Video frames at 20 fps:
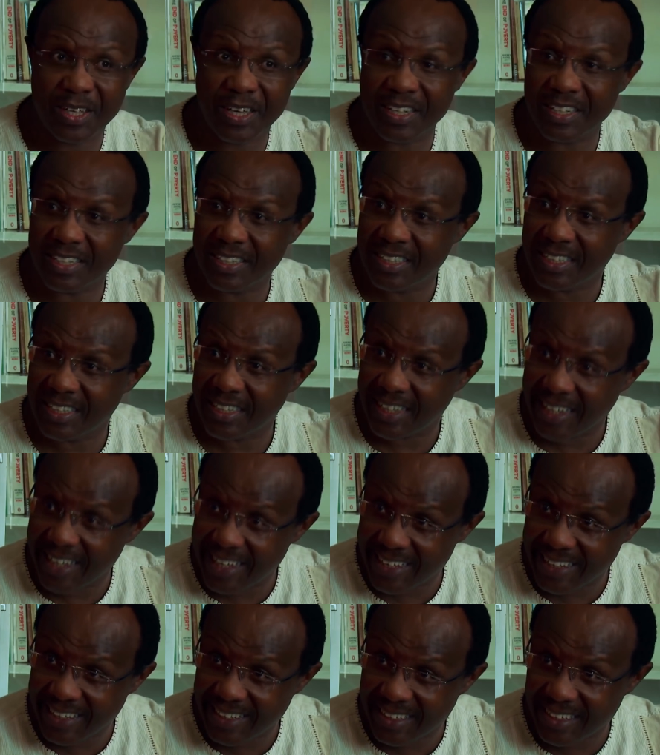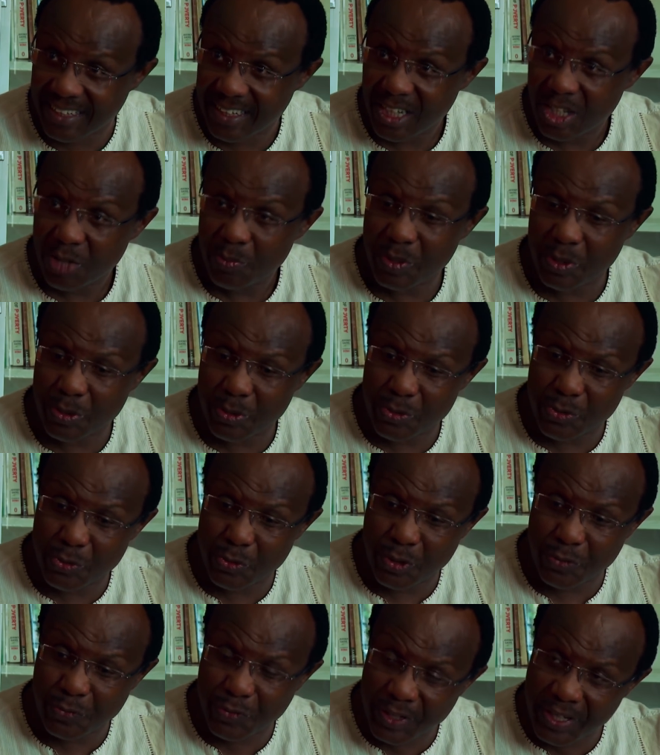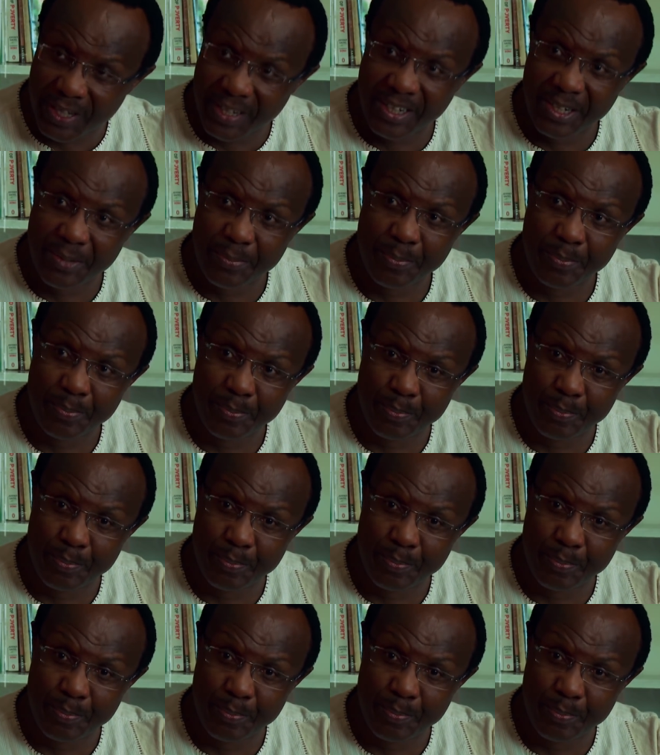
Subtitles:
getting delayed, because you have taken